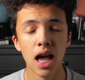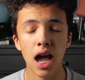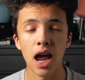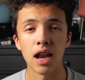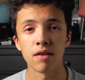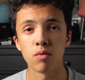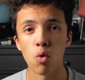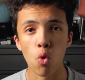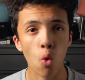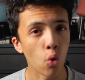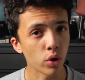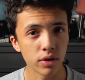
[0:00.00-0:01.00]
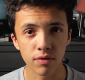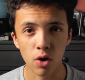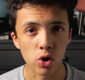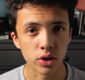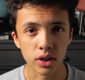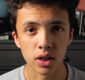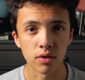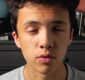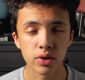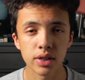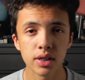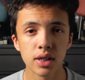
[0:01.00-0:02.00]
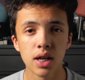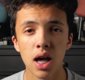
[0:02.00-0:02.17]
and I've already fallen in love with it.